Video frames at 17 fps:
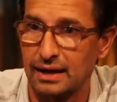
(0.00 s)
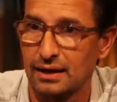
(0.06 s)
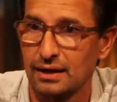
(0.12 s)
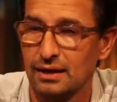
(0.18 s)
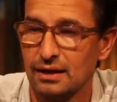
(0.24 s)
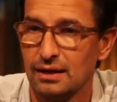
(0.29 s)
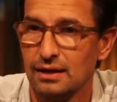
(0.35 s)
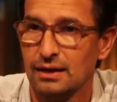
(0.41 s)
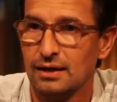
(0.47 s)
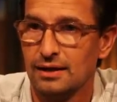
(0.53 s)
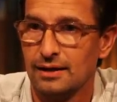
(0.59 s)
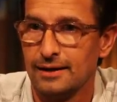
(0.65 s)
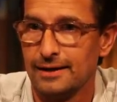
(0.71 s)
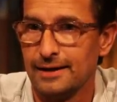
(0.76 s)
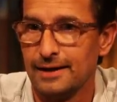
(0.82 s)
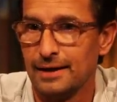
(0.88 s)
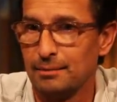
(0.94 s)

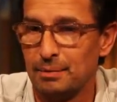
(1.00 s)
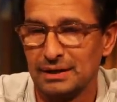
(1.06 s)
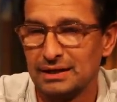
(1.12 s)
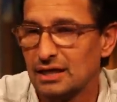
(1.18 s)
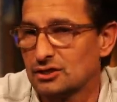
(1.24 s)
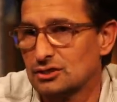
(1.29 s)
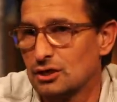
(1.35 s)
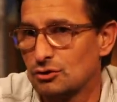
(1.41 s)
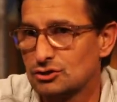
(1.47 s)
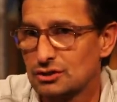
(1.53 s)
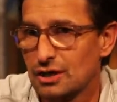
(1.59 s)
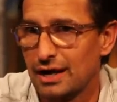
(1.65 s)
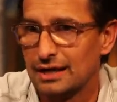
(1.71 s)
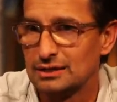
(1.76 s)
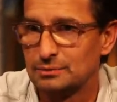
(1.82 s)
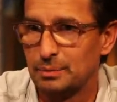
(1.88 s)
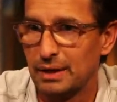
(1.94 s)
Mm-hmm. uh, but there's no
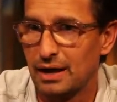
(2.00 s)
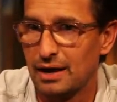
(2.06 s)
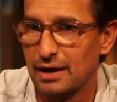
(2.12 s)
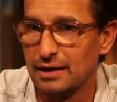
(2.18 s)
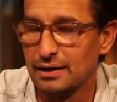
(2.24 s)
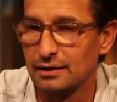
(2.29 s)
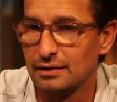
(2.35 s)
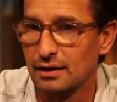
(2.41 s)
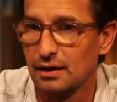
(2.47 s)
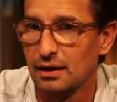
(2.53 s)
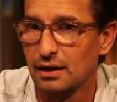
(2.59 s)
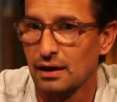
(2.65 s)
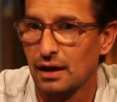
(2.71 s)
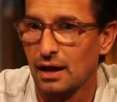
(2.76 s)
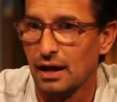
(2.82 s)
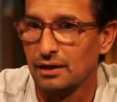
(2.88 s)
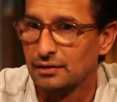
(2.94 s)
science behind it,
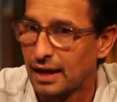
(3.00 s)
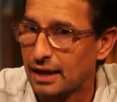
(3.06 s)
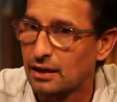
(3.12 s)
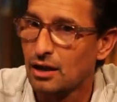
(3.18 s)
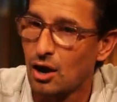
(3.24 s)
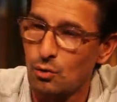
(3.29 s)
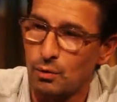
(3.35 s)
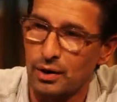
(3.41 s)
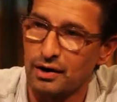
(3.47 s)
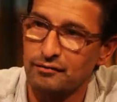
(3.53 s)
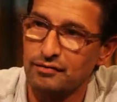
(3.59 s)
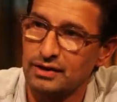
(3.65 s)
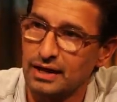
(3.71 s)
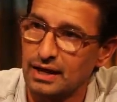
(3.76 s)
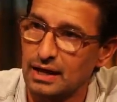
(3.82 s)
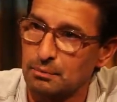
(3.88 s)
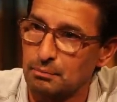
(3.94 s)
and they go wherever
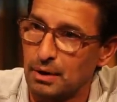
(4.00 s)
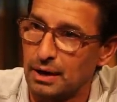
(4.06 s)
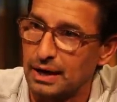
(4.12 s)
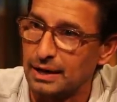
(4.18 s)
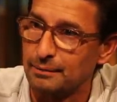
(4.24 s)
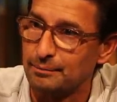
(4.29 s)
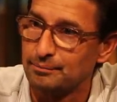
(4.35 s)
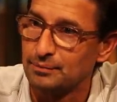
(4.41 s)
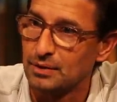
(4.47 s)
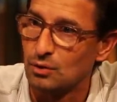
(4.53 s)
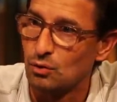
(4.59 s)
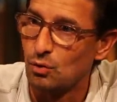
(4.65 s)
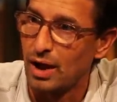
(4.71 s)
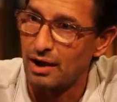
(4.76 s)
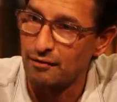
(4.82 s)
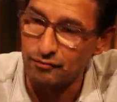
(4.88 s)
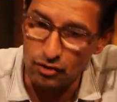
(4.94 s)
they get money.
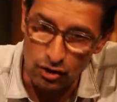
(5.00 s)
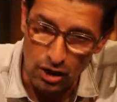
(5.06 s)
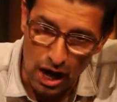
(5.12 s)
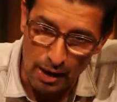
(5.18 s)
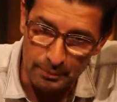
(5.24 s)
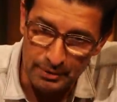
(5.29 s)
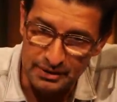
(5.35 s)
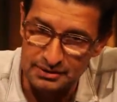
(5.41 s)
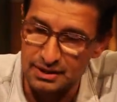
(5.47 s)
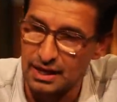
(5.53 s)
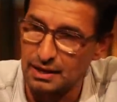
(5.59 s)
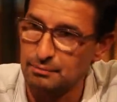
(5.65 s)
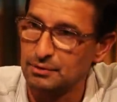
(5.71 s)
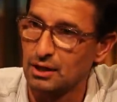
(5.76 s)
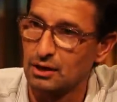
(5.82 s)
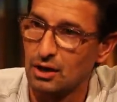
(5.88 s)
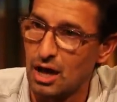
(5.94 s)
Whoever lobbies
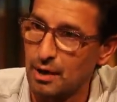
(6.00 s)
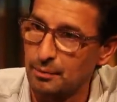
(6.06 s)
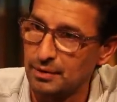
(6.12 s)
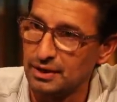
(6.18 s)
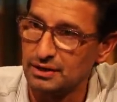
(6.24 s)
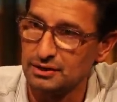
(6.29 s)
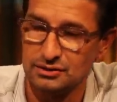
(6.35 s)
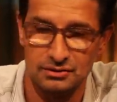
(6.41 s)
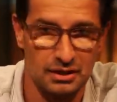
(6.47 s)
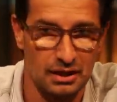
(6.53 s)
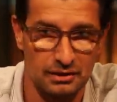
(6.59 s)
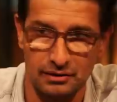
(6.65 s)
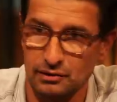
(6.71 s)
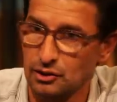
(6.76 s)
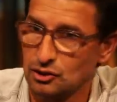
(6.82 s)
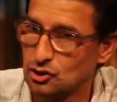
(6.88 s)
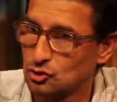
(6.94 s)
them, the lobbyists.
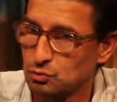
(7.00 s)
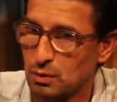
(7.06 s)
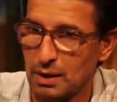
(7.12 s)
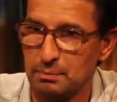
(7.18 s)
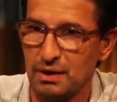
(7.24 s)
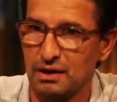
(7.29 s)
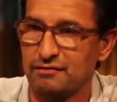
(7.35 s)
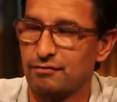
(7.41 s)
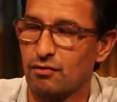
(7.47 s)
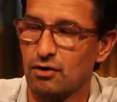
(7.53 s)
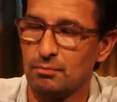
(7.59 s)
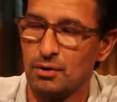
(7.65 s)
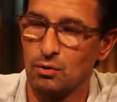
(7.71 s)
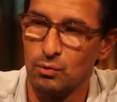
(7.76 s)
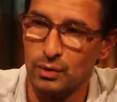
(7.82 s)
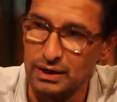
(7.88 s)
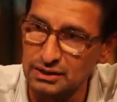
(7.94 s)
That this is why Big
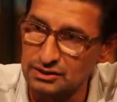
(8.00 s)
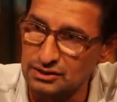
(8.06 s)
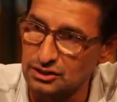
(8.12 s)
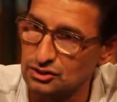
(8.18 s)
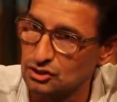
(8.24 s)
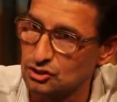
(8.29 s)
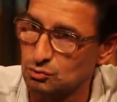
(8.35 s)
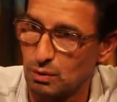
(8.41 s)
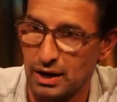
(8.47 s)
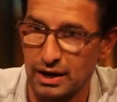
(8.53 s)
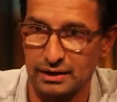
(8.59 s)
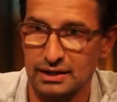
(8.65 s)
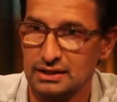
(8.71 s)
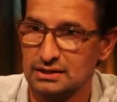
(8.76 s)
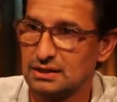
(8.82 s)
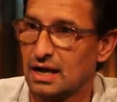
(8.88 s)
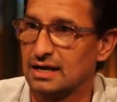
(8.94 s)
Pharma wins. This is why
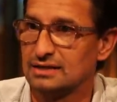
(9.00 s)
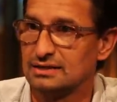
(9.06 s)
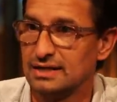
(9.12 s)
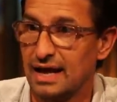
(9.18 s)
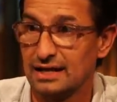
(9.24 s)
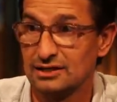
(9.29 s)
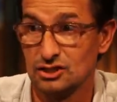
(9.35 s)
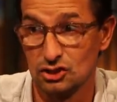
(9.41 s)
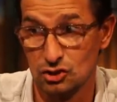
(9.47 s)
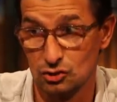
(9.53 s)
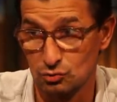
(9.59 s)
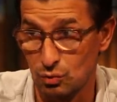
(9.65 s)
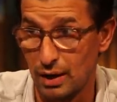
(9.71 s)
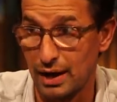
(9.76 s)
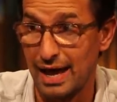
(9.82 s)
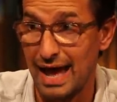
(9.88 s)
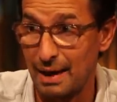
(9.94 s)
these guys dance. This is
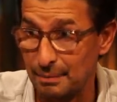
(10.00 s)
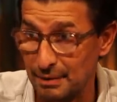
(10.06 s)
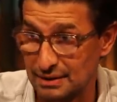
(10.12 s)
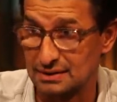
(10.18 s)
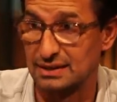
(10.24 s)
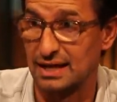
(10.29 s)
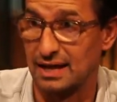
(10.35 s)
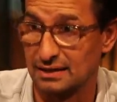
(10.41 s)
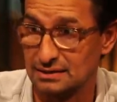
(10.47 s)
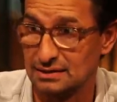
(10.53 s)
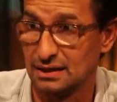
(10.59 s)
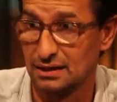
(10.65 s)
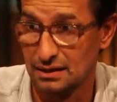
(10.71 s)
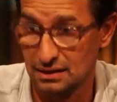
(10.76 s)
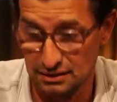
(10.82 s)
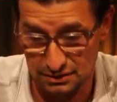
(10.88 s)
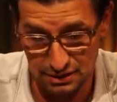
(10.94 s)
why Abbott's
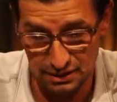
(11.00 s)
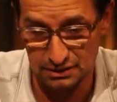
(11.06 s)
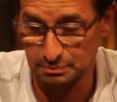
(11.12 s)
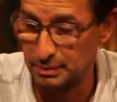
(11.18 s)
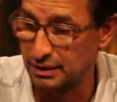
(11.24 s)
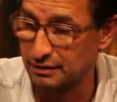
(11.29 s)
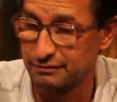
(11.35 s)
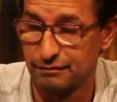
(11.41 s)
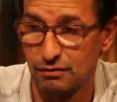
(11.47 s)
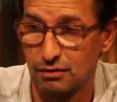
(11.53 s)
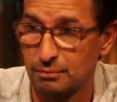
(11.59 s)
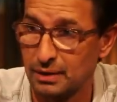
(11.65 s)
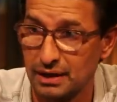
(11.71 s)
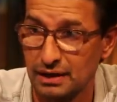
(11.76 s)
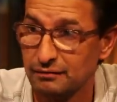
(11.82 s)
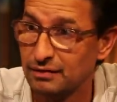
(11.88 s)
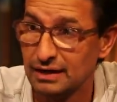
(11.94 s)
dancing because there's Big
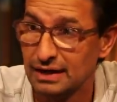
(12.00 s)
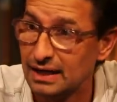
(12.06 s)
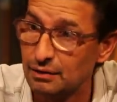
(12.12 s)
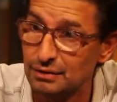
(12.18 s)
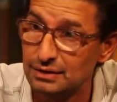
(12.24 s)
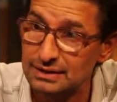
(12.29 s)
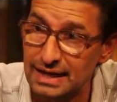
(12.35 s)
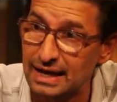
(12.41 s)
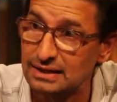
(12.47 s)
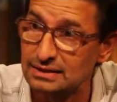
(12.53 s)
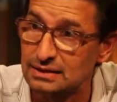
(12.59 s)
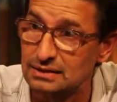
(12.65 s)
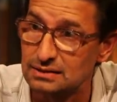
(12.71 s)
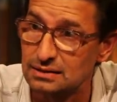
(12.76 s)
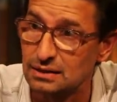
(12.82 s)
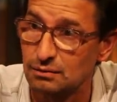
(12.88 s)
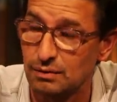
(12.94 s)
Pharma even here in
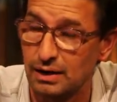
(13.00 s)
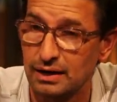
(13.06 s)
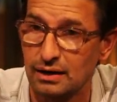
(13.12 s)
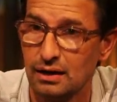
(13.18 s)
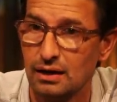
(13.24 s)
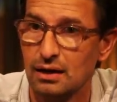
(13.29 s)
Texas, right?